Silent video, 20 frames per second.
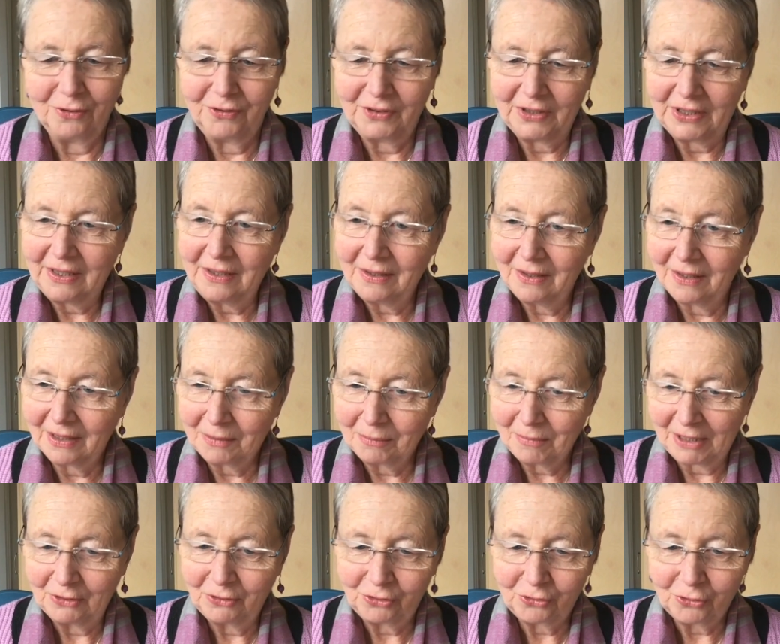for healing
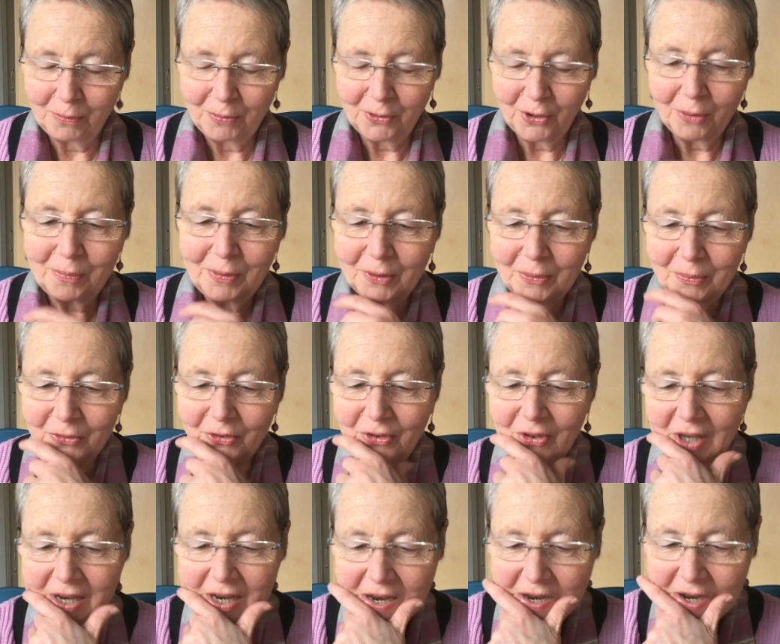menstrual problems.
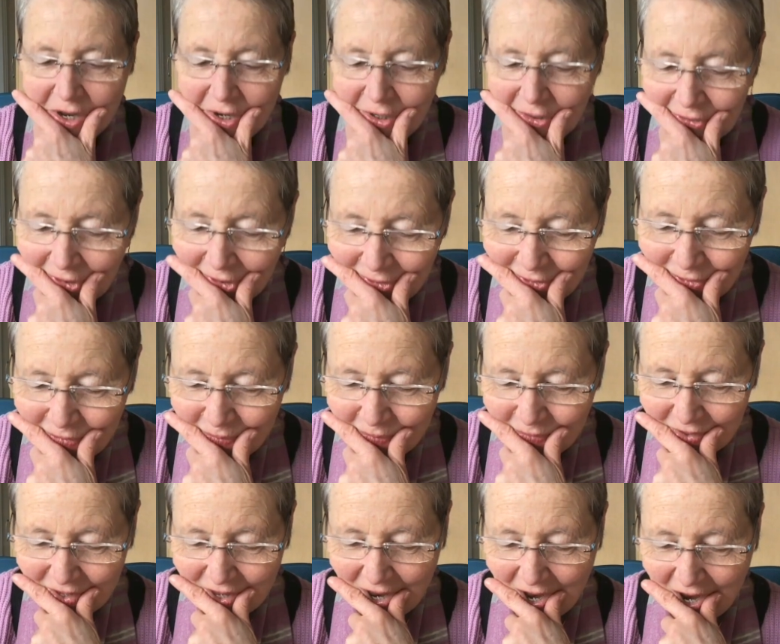So
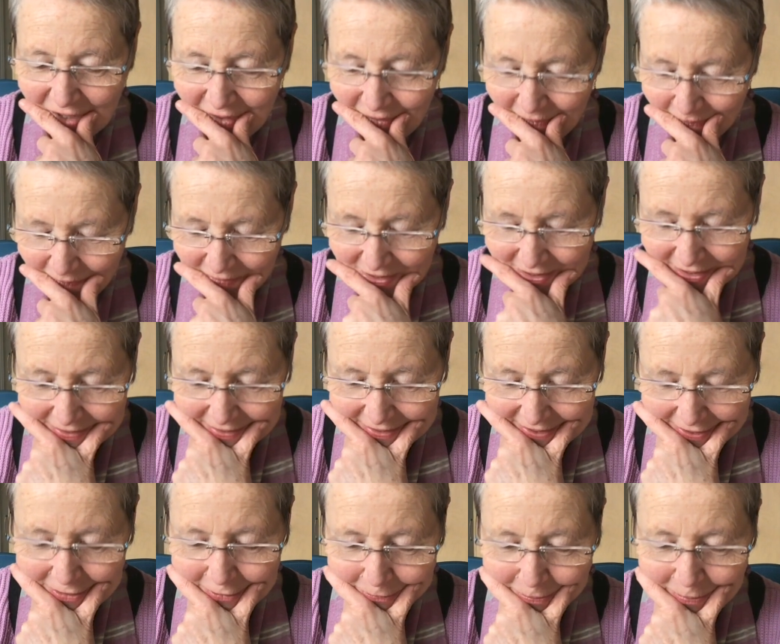I
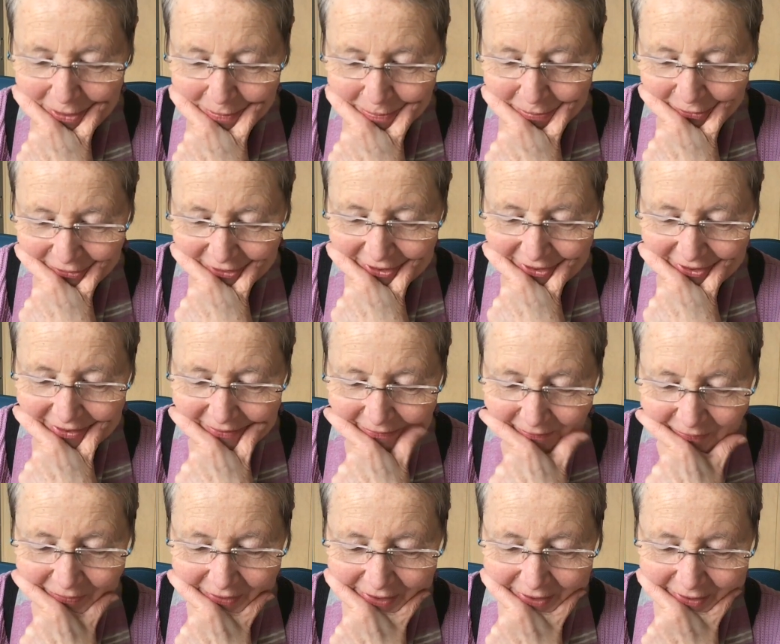healed my body
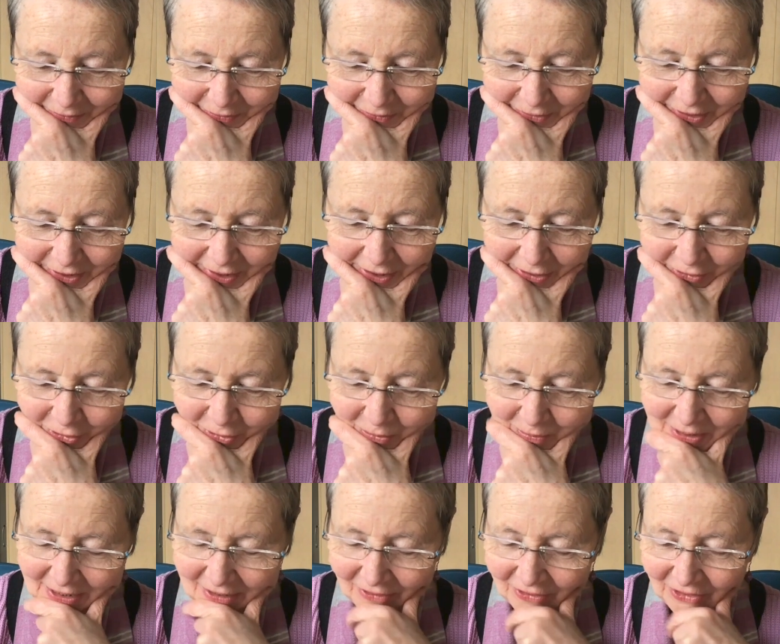with natural
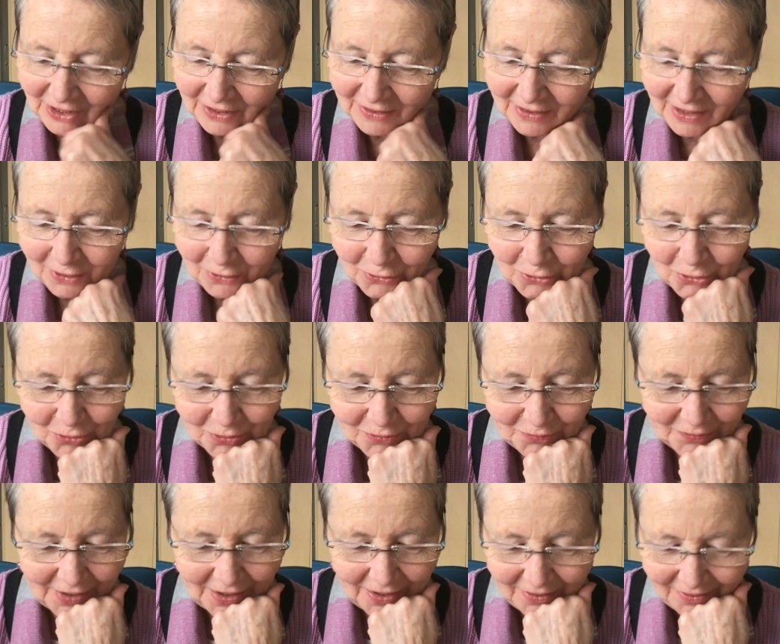means. And I thought,
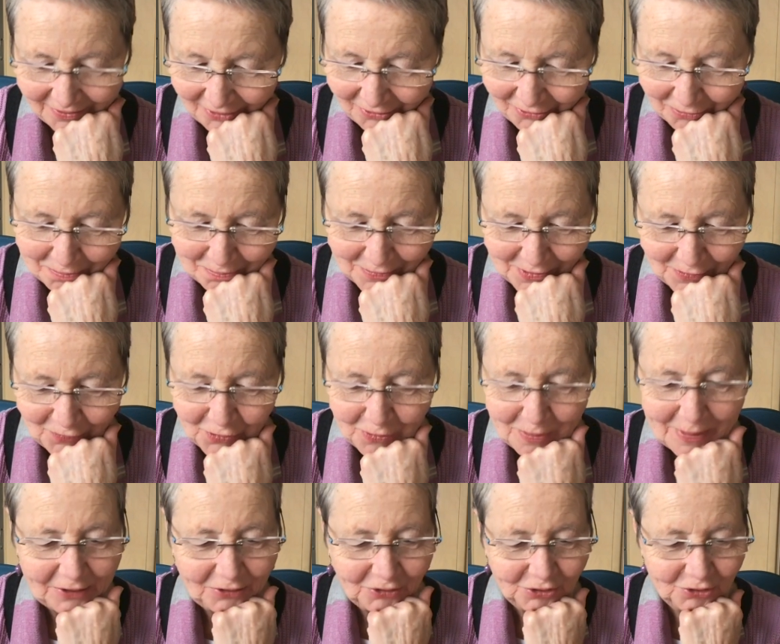this
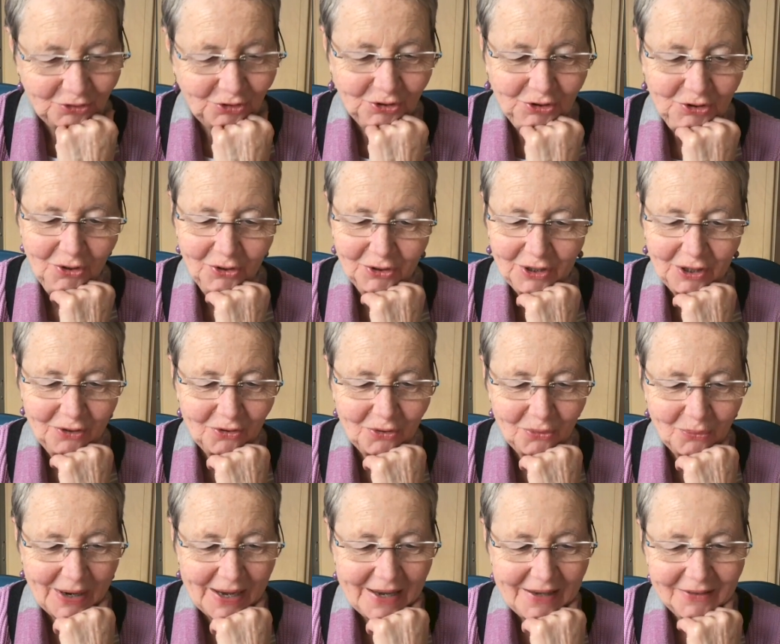information should not go to
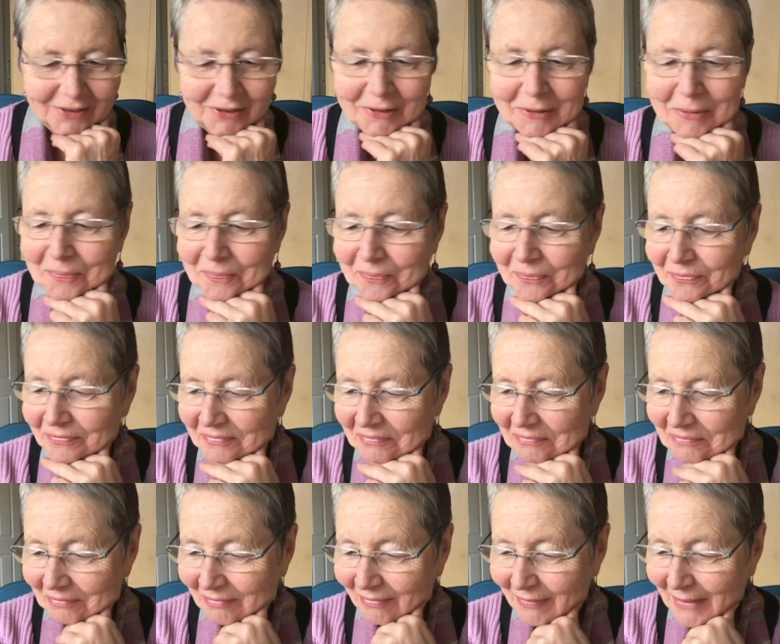waste.
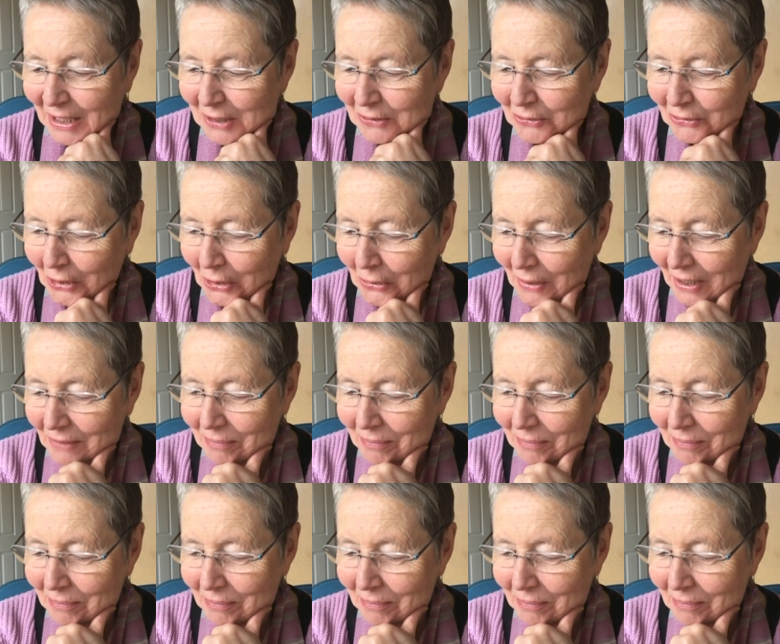And so I